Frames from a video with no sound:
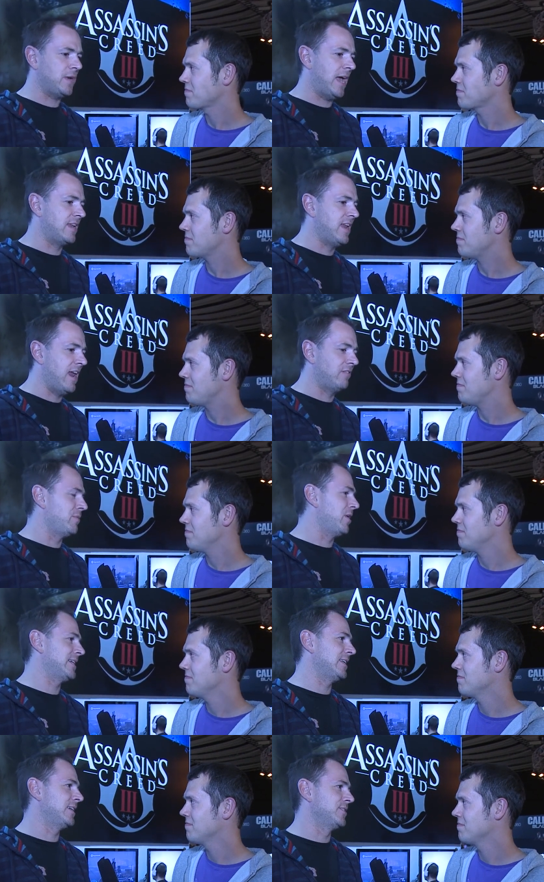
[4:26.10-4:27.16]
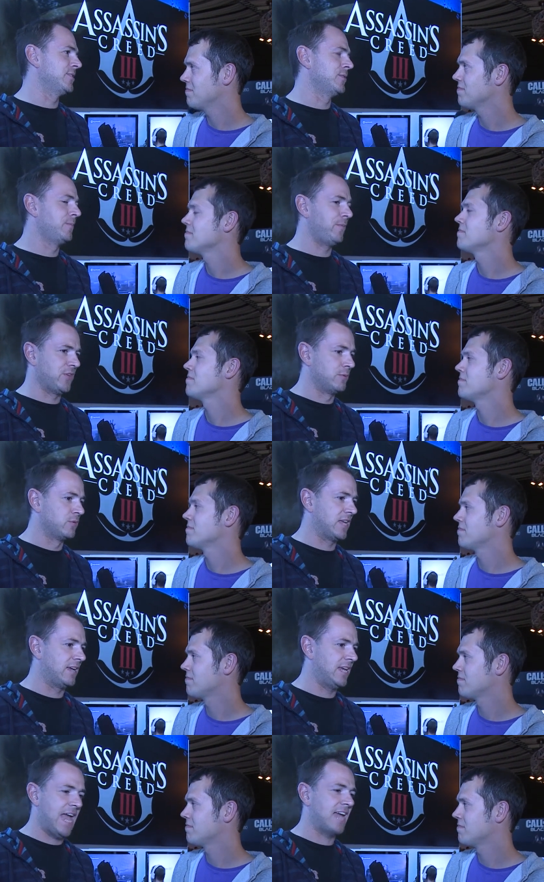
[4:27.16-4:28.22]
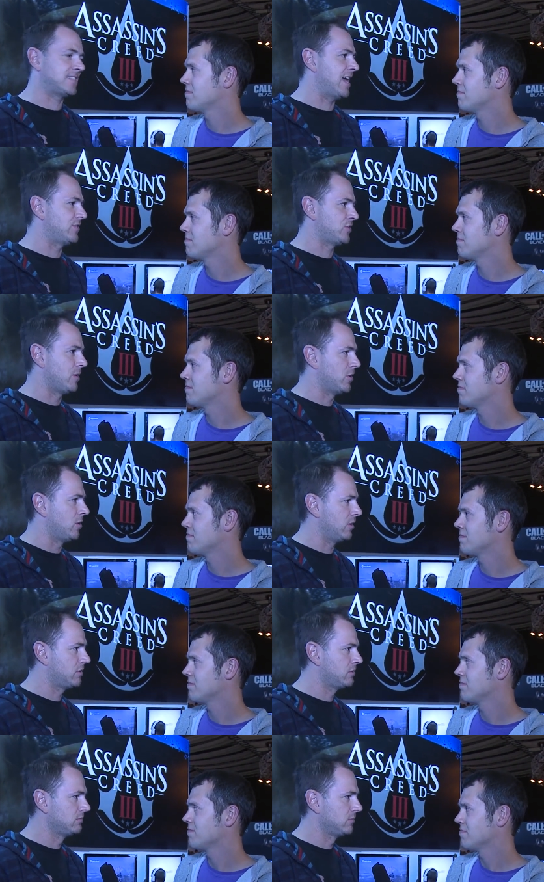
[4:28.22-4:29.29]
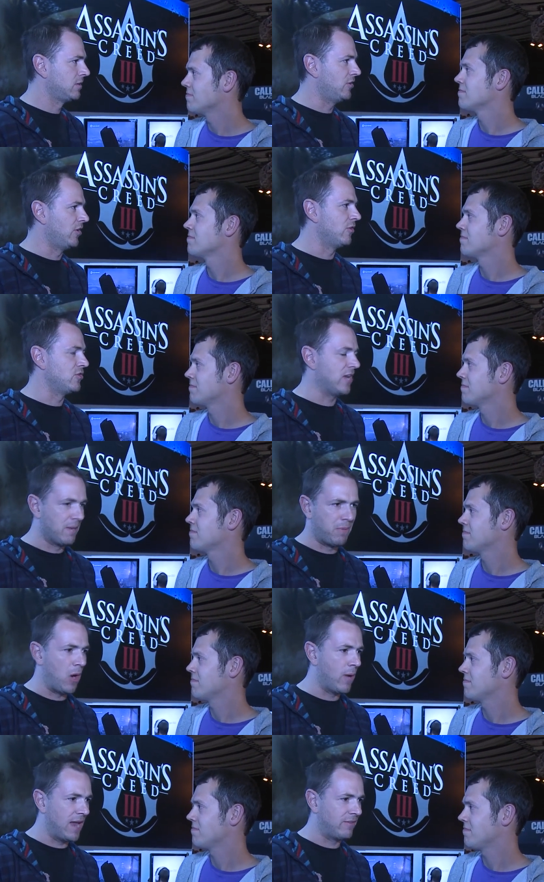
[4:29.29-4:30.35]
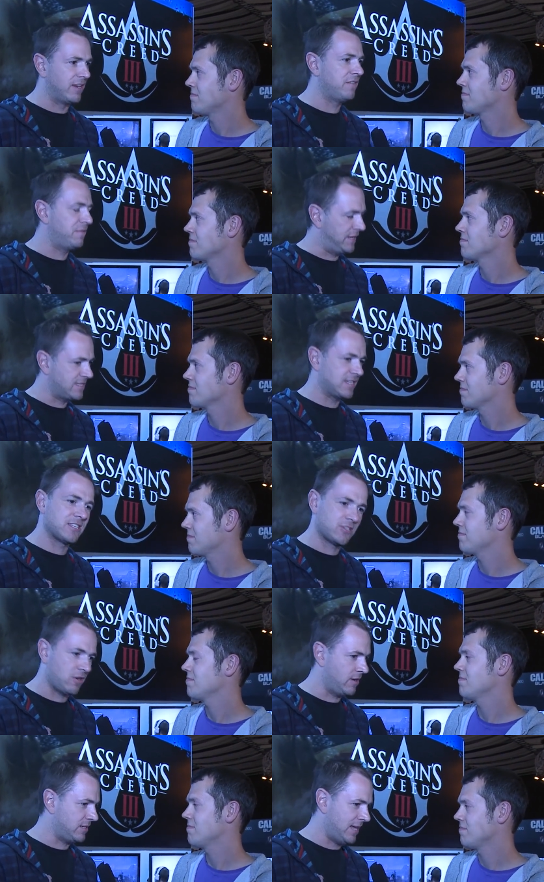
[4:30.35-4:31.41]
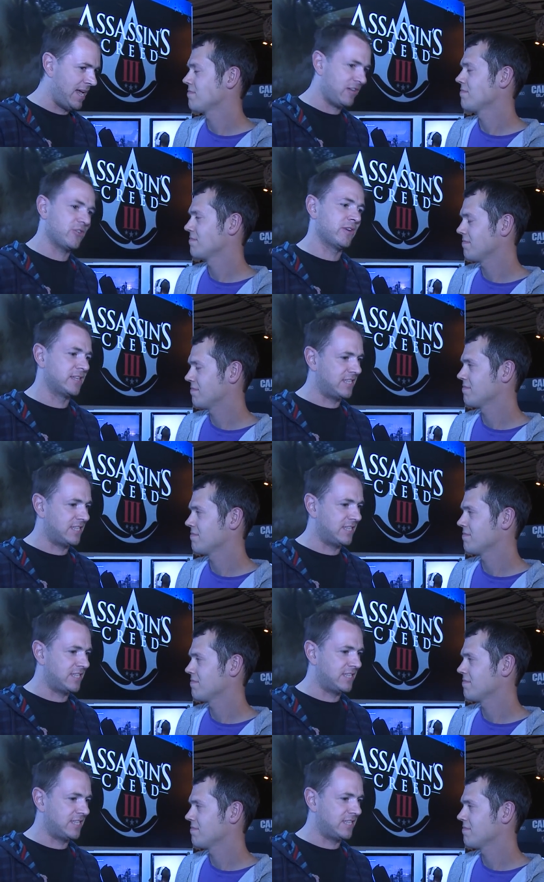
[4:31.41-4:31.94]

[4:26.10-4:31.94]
Speaker 1: we had a Native American hero, someone was like, he has to have a tomahawk. You know, and you get a bow out of it, and it fits, it's historically accurate,